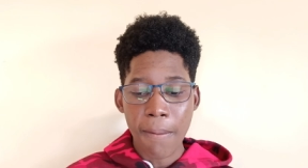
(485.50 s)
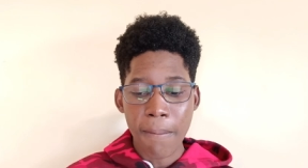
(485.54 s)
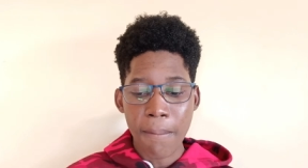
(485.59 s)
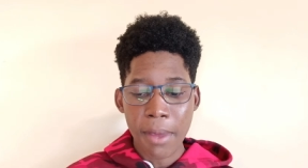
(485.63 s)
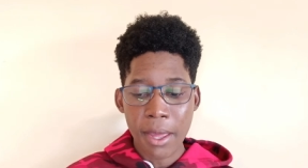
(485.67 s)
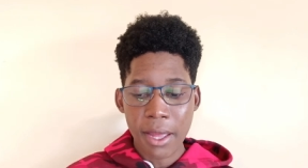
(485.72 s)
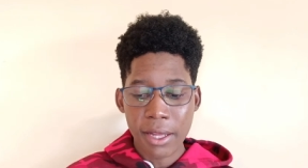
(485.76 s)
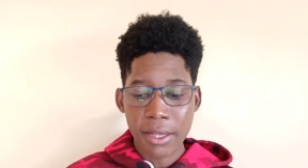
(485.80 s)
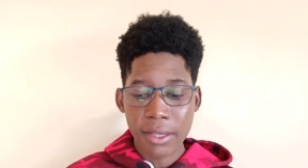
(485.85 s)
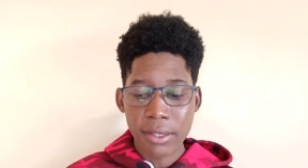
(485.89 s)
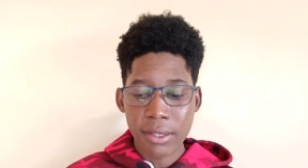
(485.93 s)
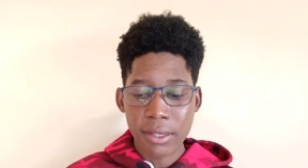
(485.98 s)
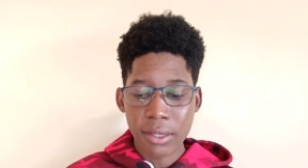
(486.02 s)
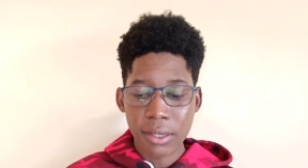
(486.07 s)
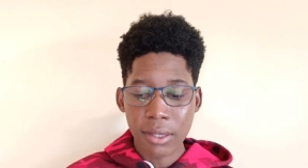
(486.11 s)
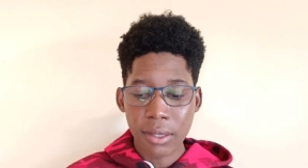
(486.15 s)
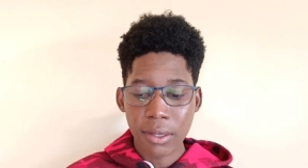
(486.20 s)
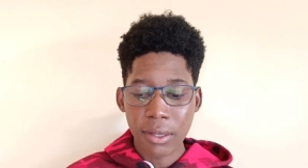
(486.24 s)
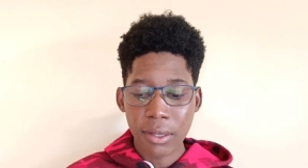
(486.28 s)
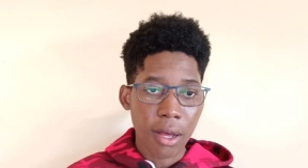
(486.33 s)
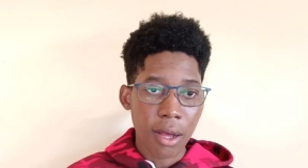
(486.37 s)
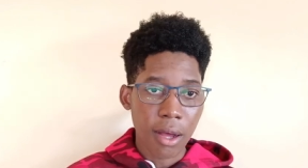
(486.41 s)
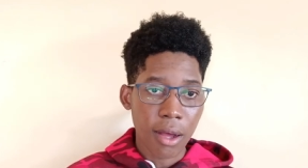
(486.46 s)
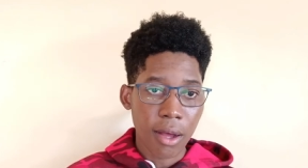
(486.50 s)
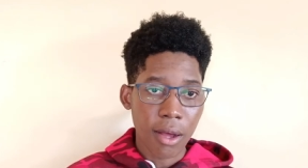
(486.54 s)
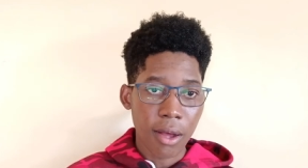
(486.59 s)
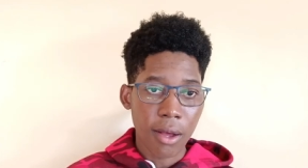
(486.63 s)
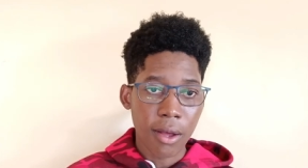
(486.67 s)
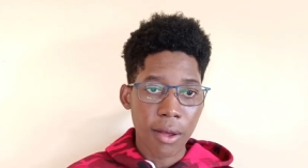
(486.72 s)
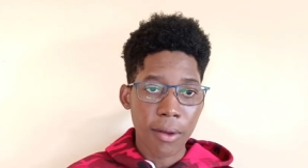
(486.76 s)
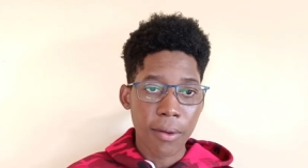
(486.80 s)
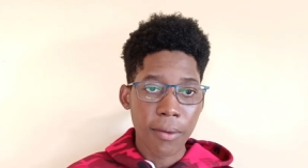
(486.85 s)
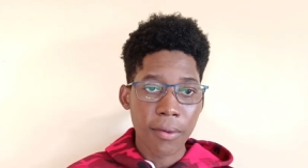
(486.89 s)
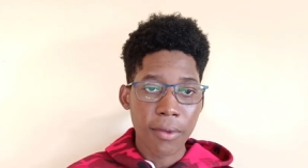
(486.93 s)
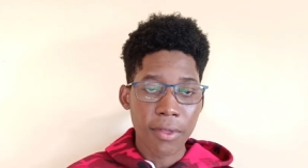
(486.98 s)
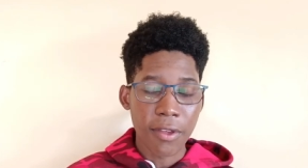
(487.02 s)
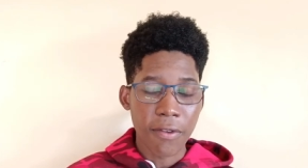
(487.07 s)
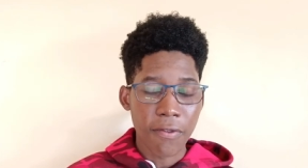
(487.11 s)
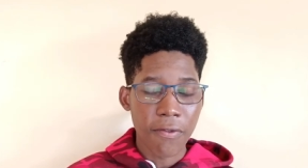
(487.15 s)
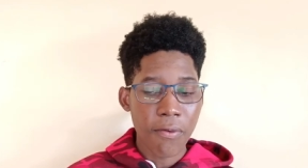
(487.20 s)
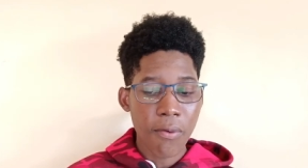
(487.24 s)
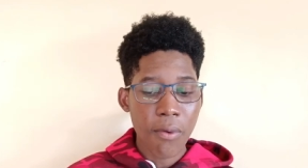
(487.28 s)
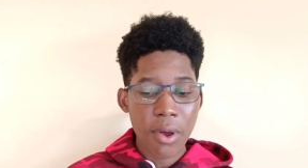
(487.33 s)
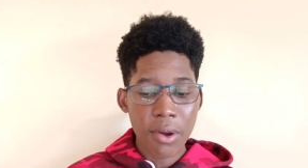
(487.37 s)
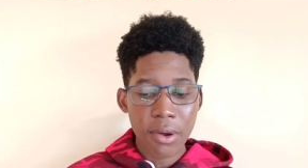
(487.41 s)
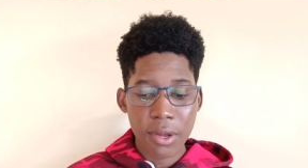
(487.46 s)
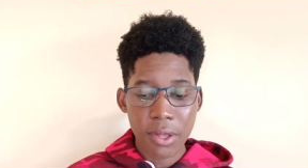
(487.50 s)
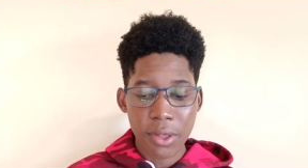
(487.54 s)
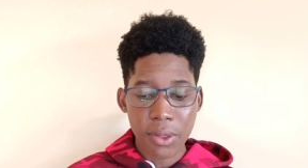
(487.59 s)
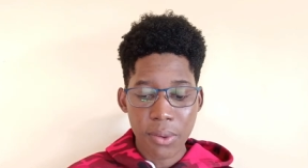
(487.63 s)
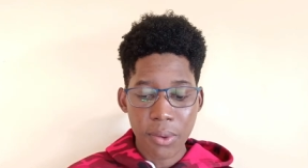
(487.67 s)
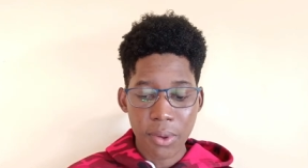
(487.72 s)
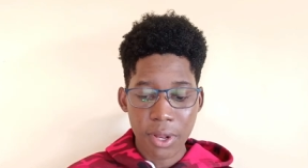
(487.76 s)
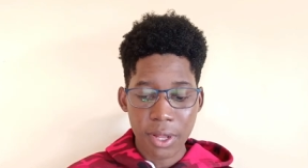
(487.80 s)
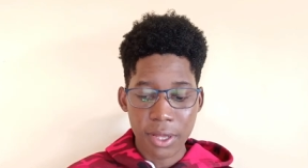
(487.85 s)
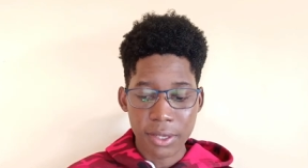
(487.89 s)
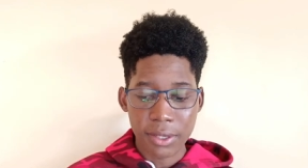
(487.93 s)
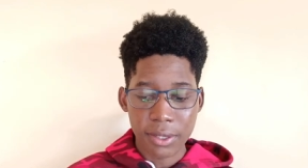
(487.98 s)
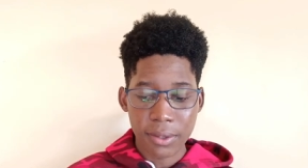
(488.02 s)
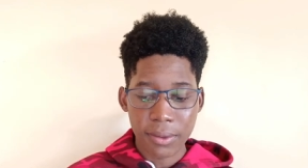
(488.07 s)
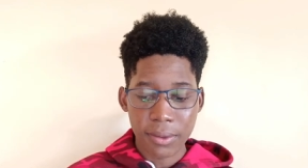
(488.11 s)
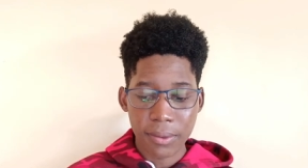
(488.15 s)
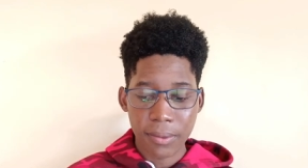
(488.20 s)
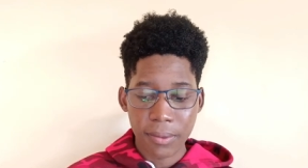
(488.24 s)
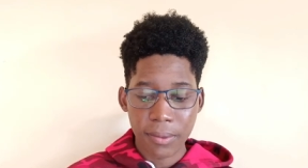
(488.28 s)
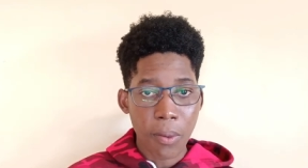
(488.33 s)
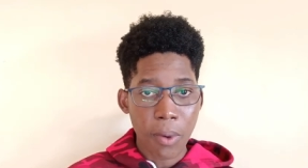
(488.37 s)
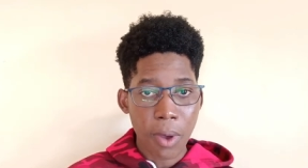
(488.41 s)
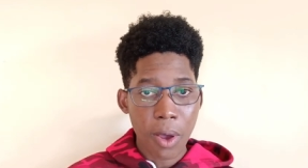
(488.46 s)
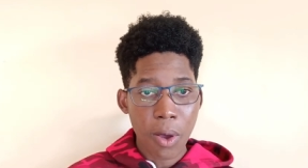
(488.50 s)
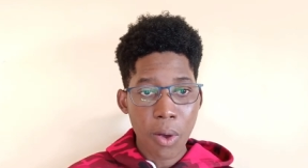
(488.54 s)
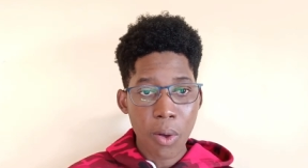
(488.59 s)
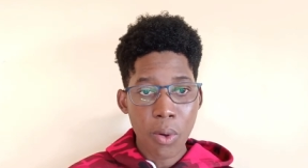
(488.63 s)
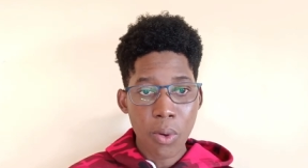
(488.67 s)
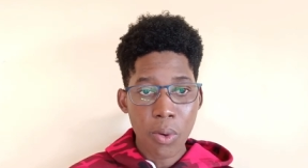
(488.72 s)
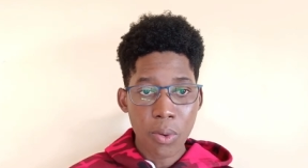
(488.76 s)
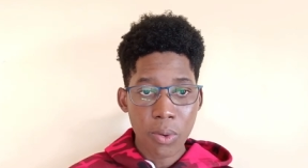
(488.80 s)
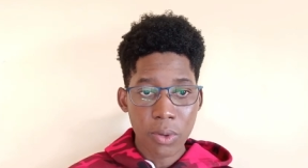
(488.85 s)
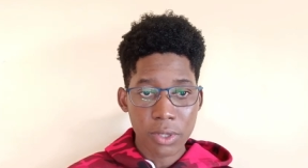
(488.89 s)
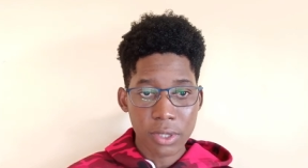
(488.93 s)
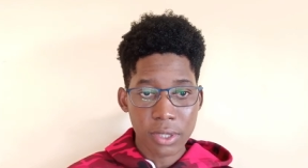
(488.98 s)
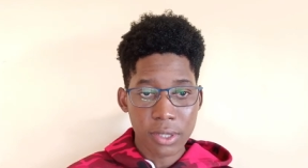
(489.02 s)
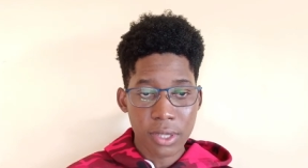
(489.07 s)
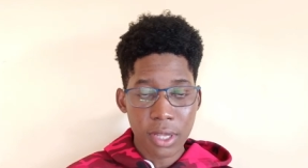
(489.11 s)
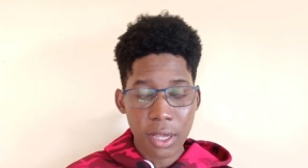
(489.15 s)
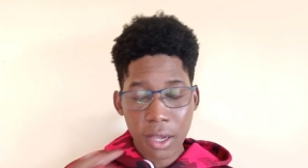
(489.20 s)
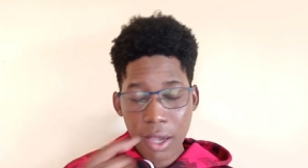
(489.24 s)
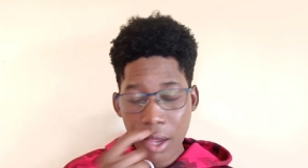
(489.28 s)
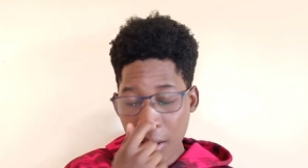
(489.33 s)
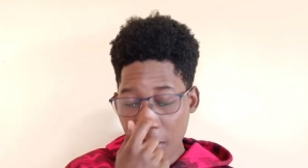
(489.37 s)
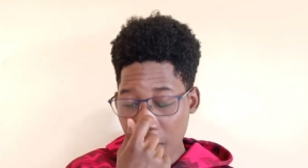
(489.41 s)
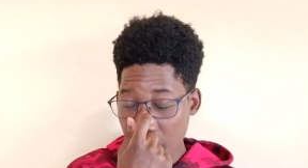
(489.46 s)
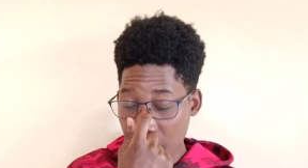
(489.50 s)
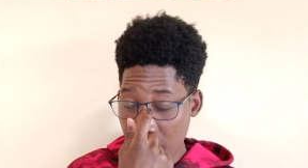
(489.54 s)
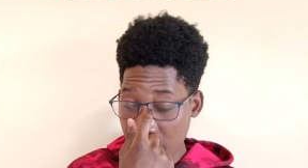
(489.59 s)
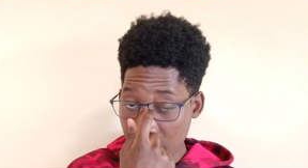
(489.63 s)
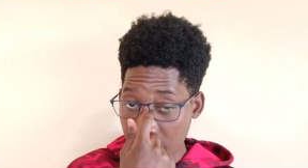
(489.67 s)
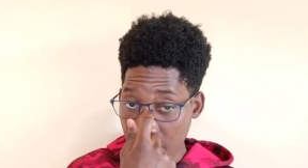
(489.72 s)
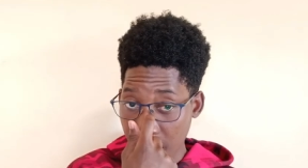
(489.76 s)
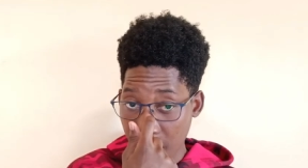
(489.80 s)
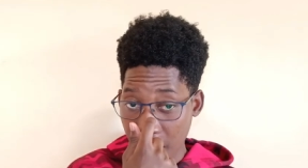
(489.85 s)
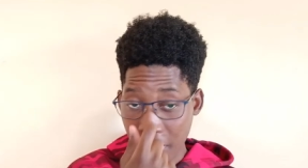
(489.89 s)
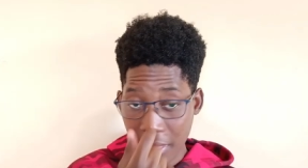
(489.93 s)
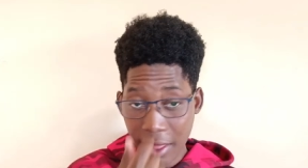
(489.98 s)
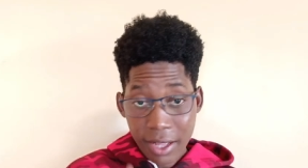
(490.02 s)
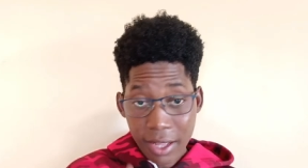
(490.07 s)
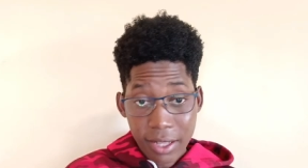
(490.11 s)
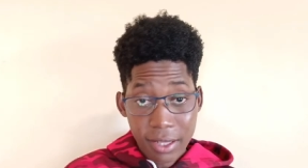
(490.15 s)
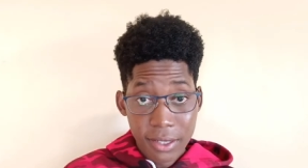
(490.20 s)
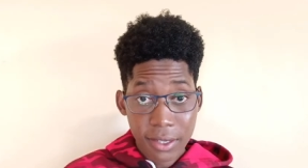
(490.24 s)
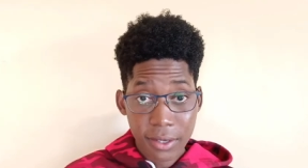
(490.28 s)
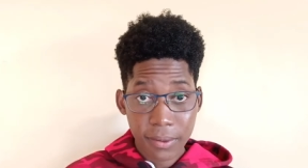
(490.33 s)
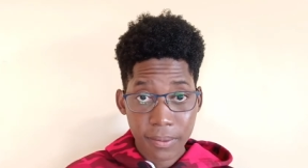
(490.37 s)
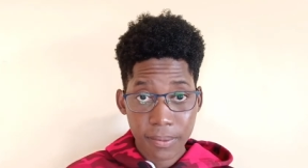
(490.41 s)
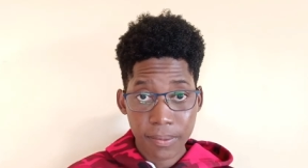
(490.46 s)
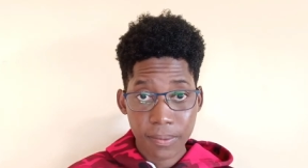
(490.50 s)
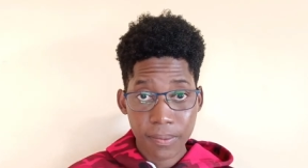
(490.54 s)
i made uh, the 400 dollars well stick around for that